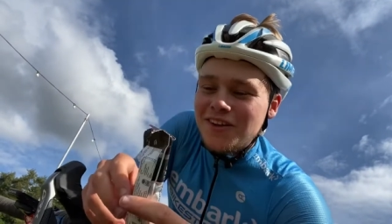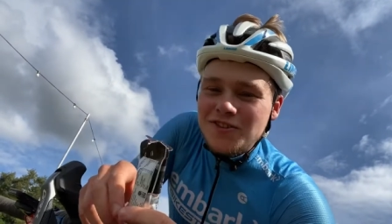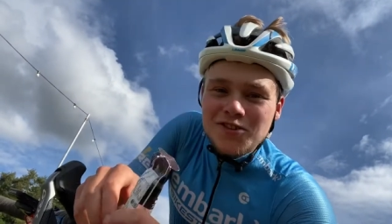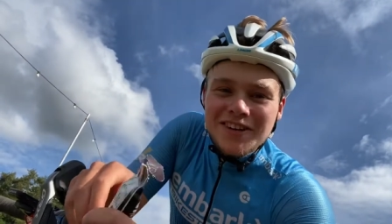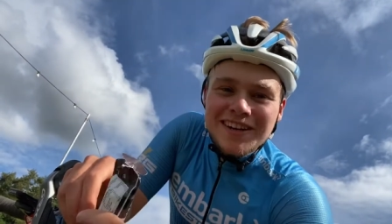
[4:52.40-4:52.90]

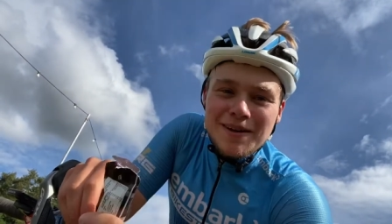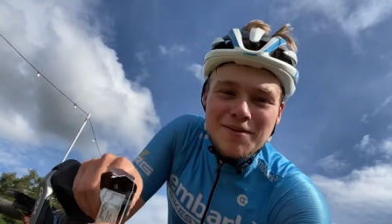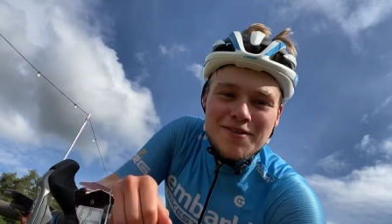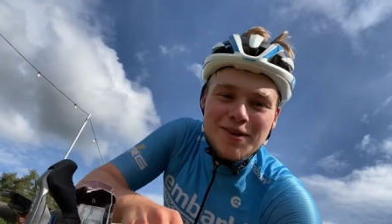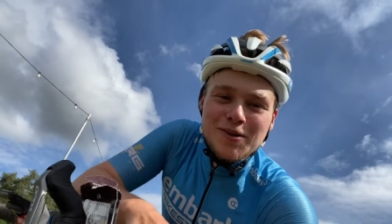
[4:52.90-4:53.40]
just on a lap
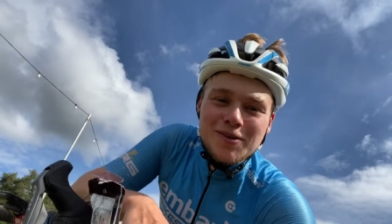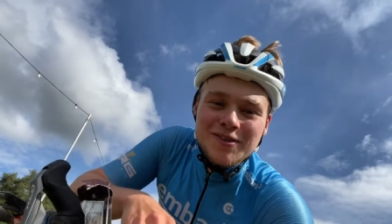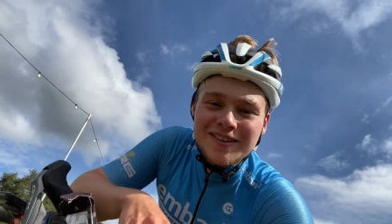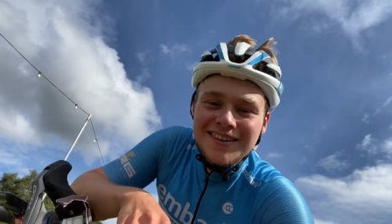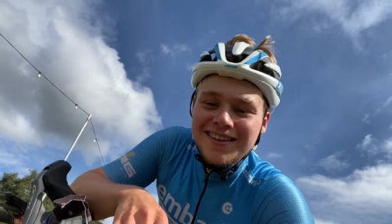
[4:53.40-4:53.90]
of the course.
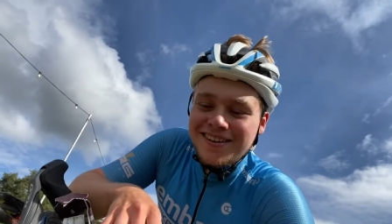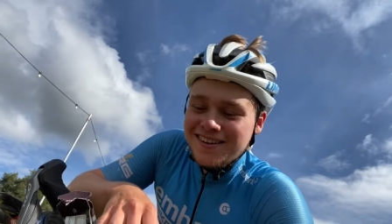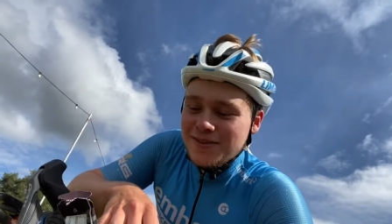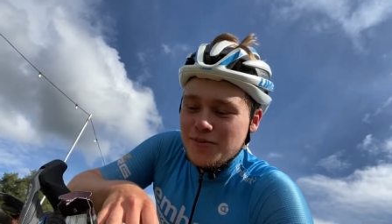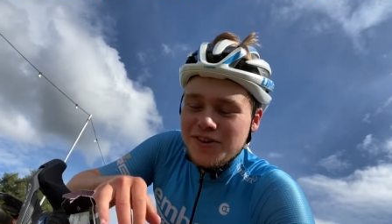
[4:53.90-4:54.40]

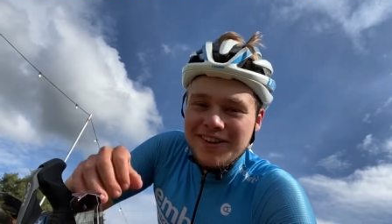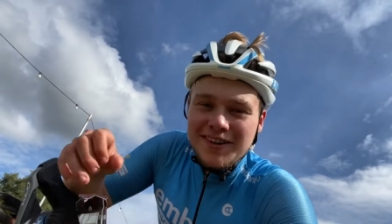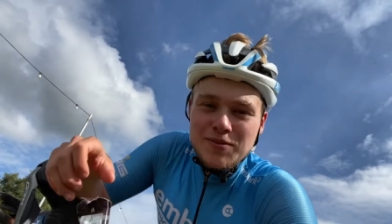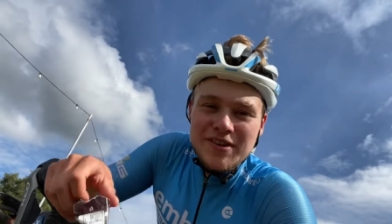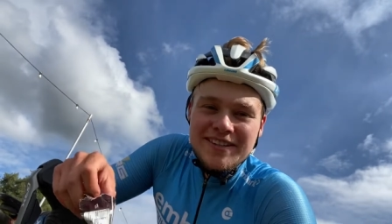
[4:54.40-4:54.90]
It's pretty
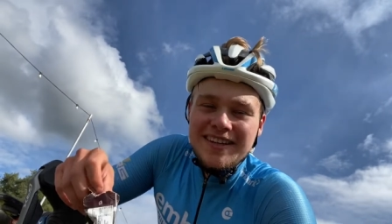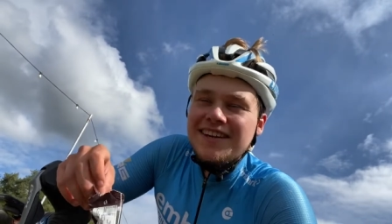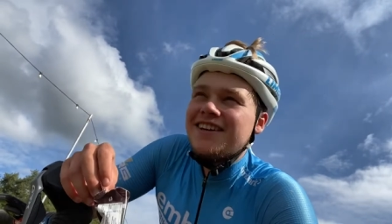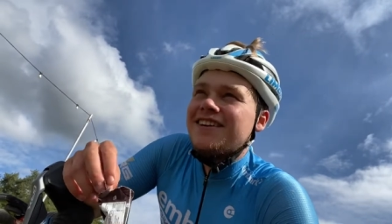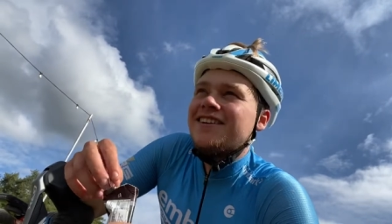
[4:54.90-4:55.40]
nice, pretty
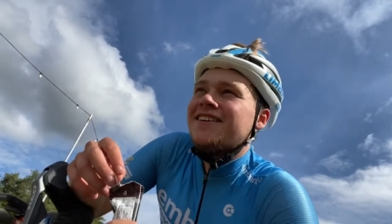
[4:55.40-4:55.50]
sandy.